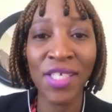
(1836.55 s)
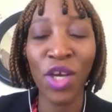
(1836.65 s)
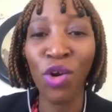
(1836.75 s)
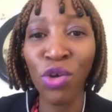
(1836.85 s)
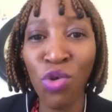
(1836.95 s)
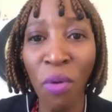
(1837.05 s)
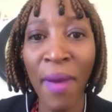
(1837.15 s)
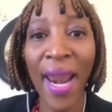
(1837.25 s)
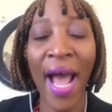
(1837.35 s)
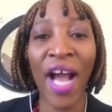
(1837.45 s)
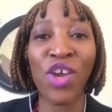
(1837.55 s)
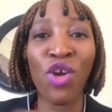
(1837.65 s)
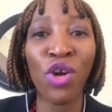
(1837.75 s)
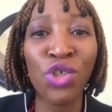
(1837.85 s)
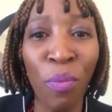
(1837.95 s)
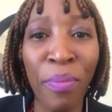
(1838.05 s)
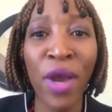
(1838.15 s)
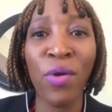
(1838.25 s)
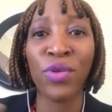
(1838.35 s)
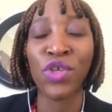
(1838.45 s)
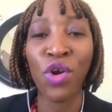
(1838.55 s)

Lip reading: you're not Nomalanga, you're not your parents,